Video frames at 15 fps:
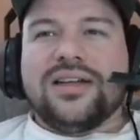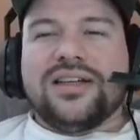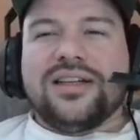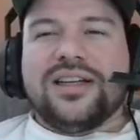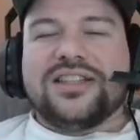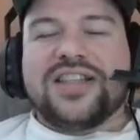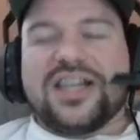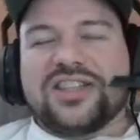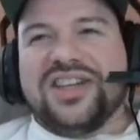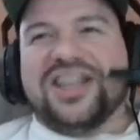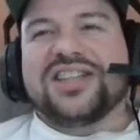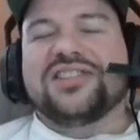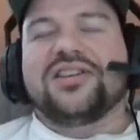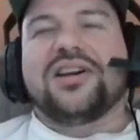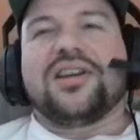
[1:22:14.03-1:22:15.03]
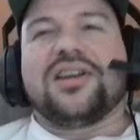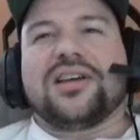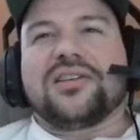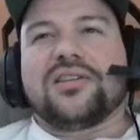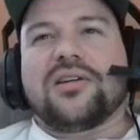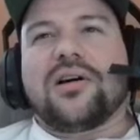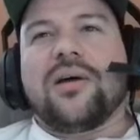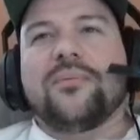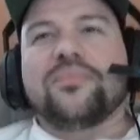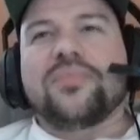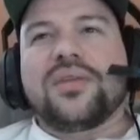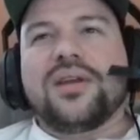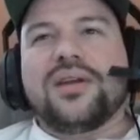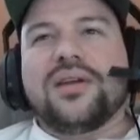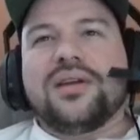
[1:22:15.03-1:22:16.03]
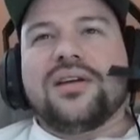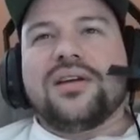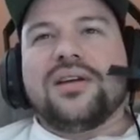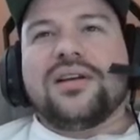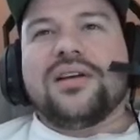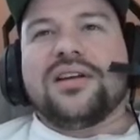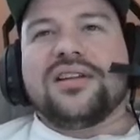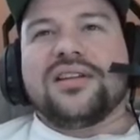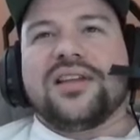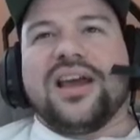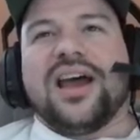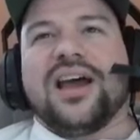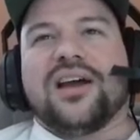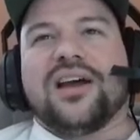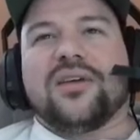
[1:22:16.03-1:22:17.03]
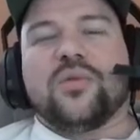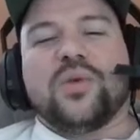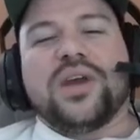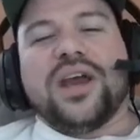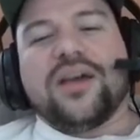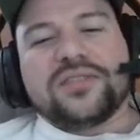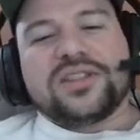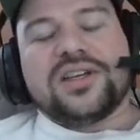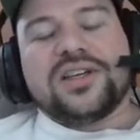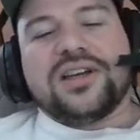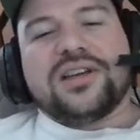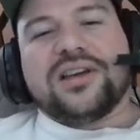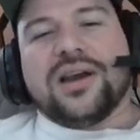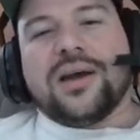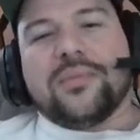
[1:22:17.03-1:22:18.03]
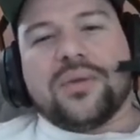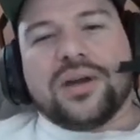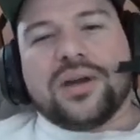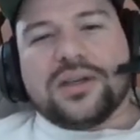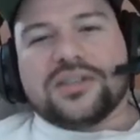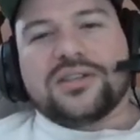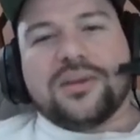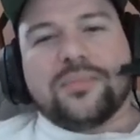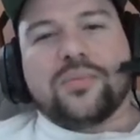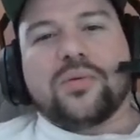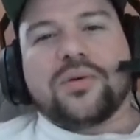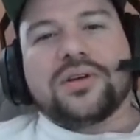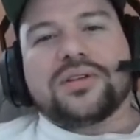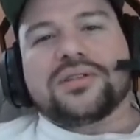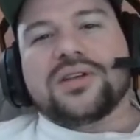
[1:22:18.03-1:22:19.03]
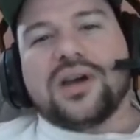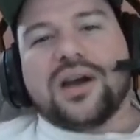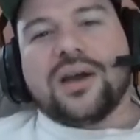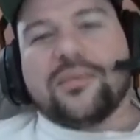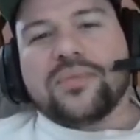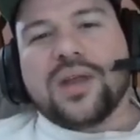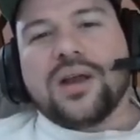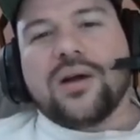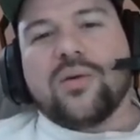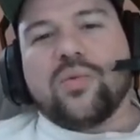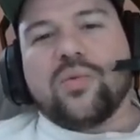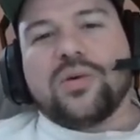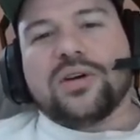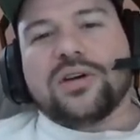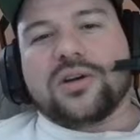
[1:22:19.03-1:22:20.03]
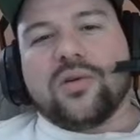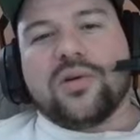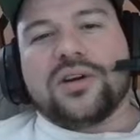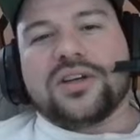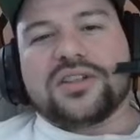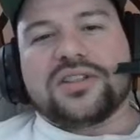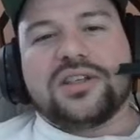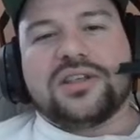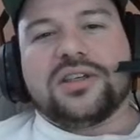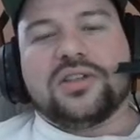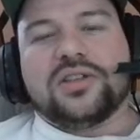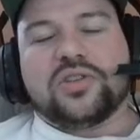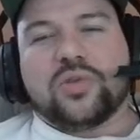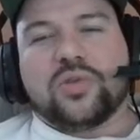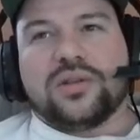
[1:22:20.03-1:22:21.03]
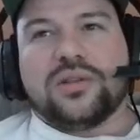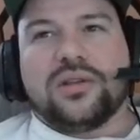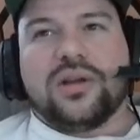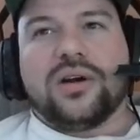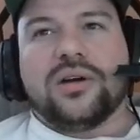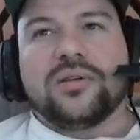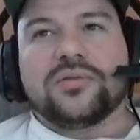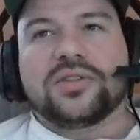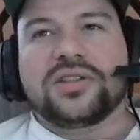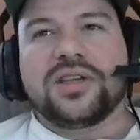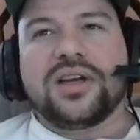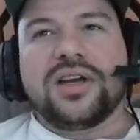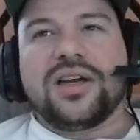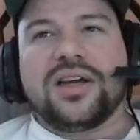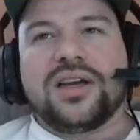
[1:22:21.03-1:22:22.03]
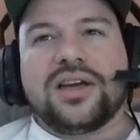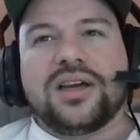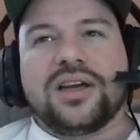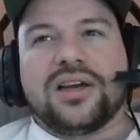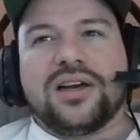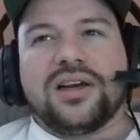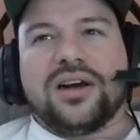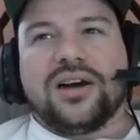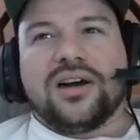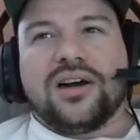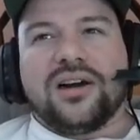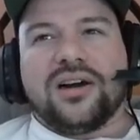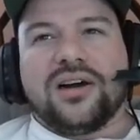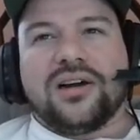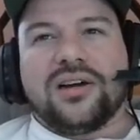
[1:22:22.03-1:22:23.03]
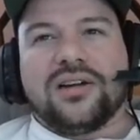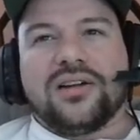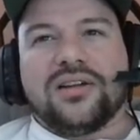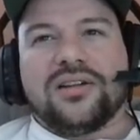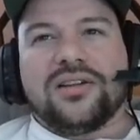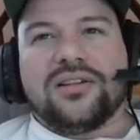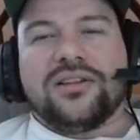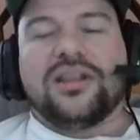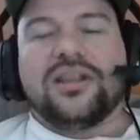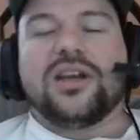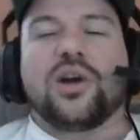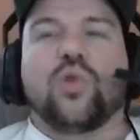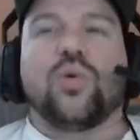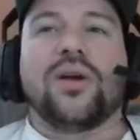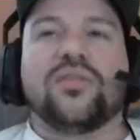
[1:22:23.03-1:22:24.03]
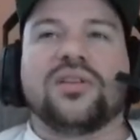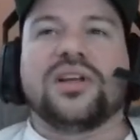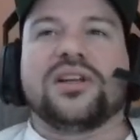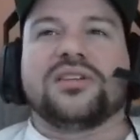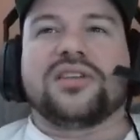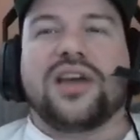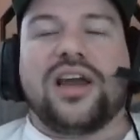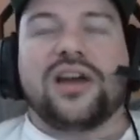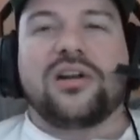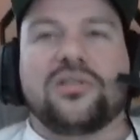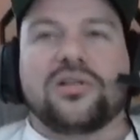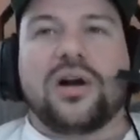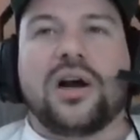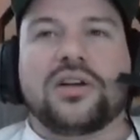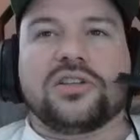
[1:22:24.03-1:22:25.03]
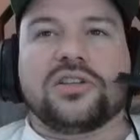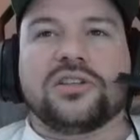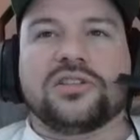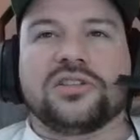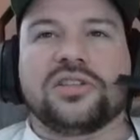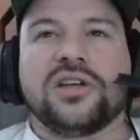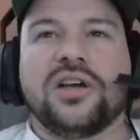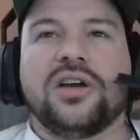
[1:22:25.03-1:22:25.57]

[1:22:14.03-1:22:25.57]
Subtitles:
That's actually an exciting thought that we haven't seen it yet, but at some point in time, we are going to see Jordan Love's the equivalent to Aaron Rodgers